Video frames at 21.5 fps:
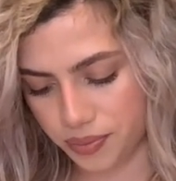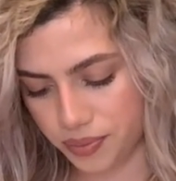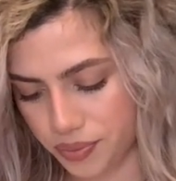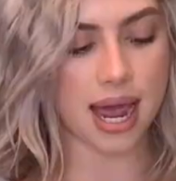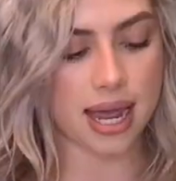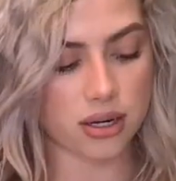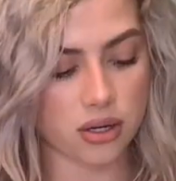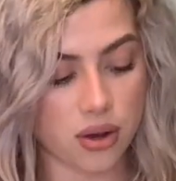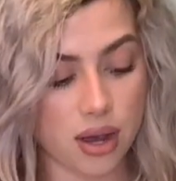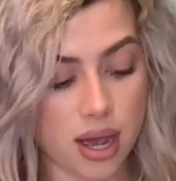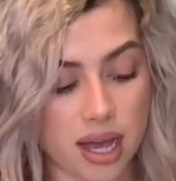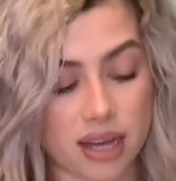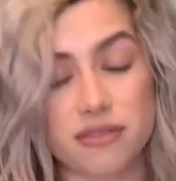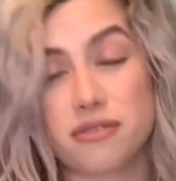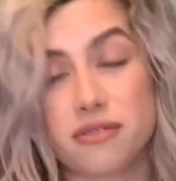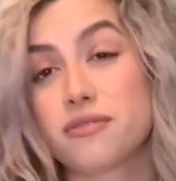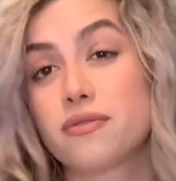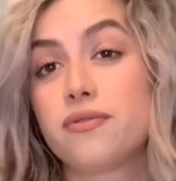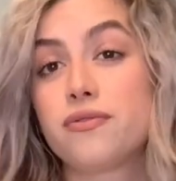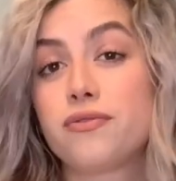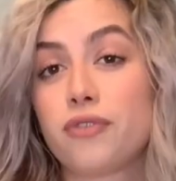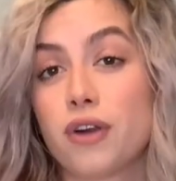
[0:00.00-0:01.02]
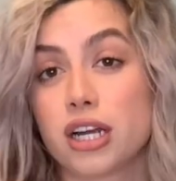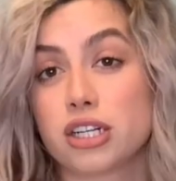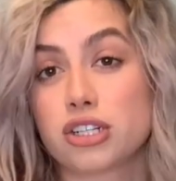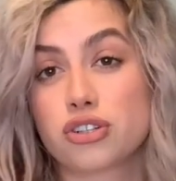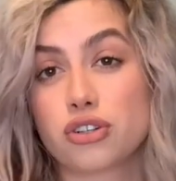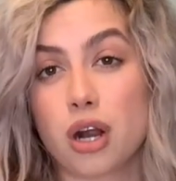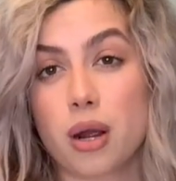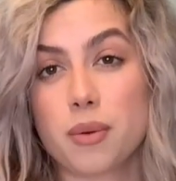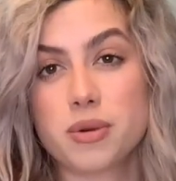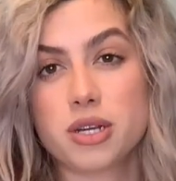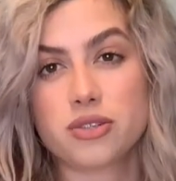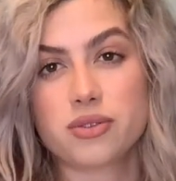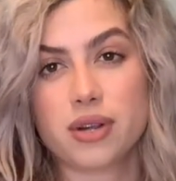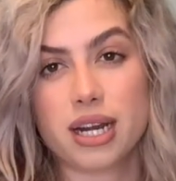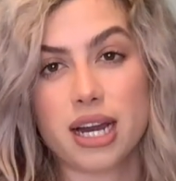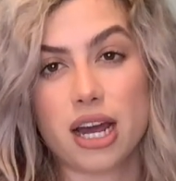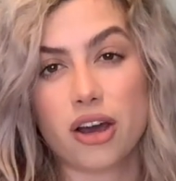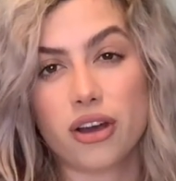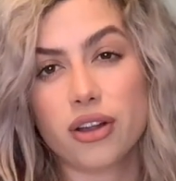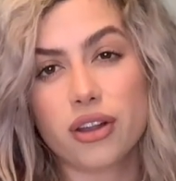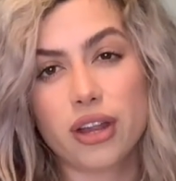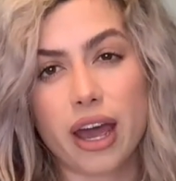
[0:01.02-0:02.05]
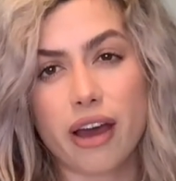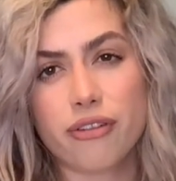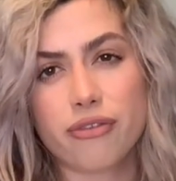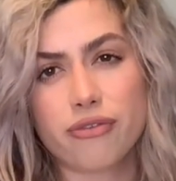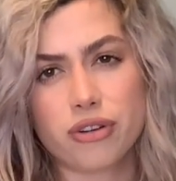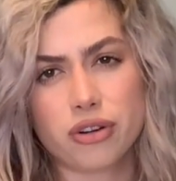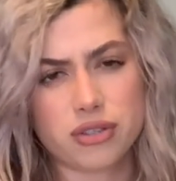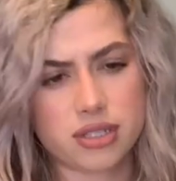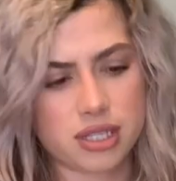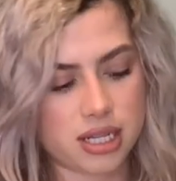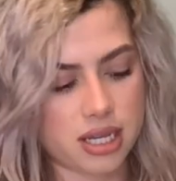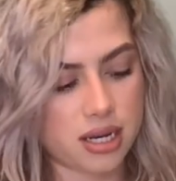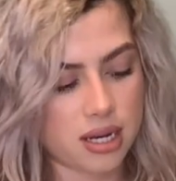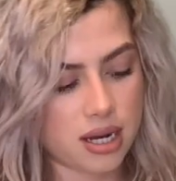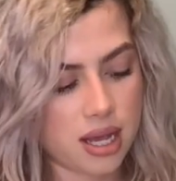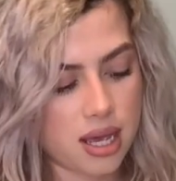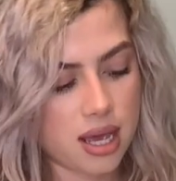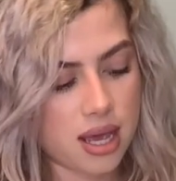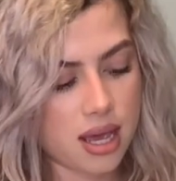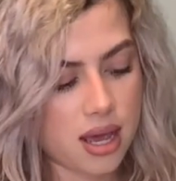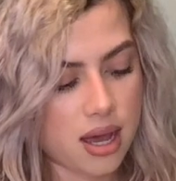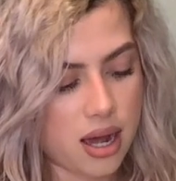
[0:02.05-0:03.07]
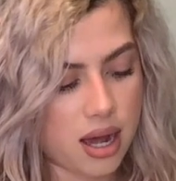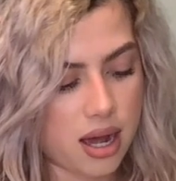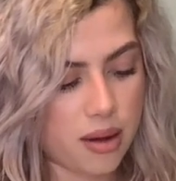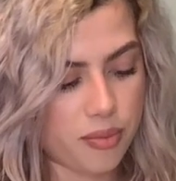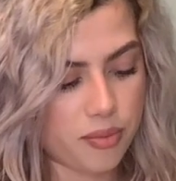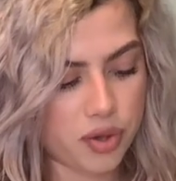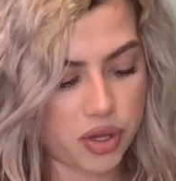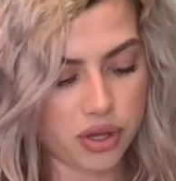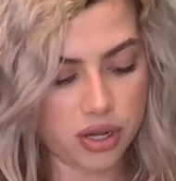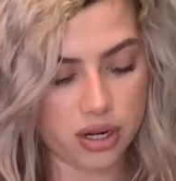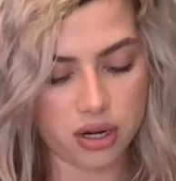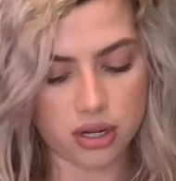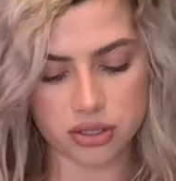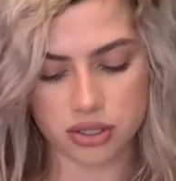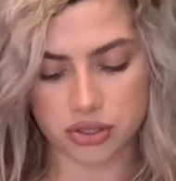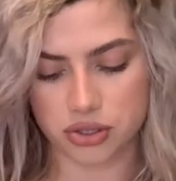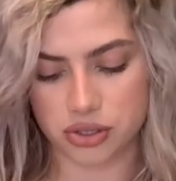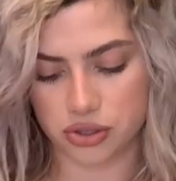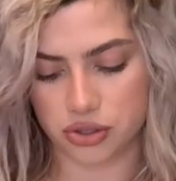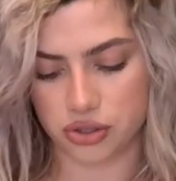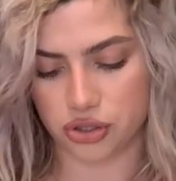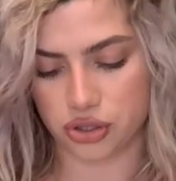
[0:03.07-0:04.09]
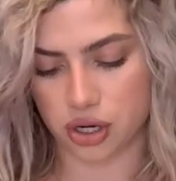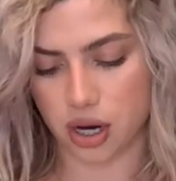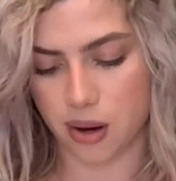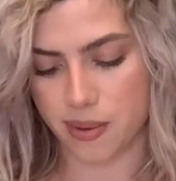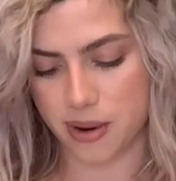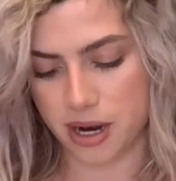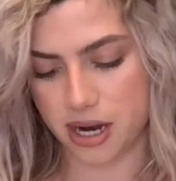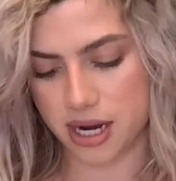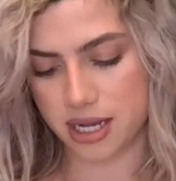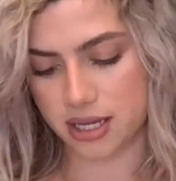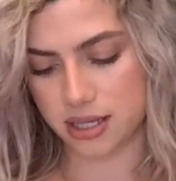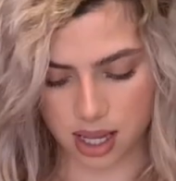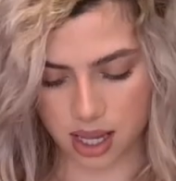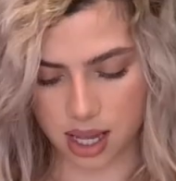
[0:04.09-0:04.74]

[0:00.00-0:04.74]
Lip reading: I don't have fresh strawberries right now, I only have frozen, but you can also do strawberries.